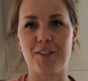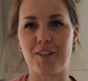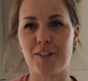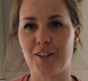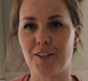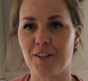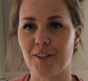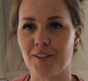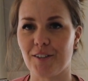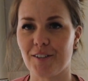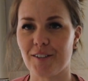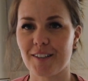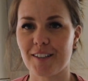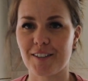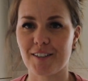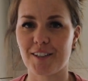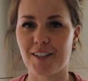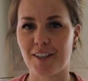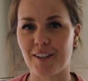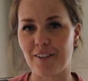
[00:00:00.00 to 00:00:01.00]
a good,
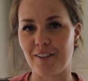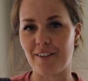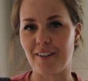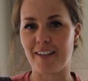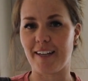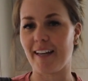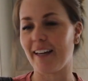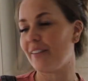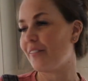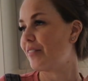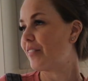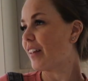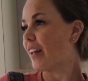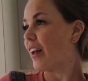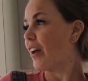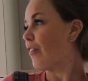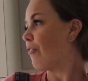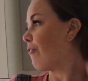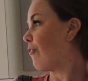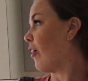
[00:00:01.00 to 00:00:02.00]
such a cute, isn't he?
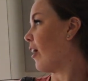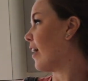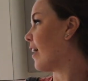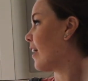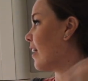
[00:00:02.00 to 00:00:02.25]
Right,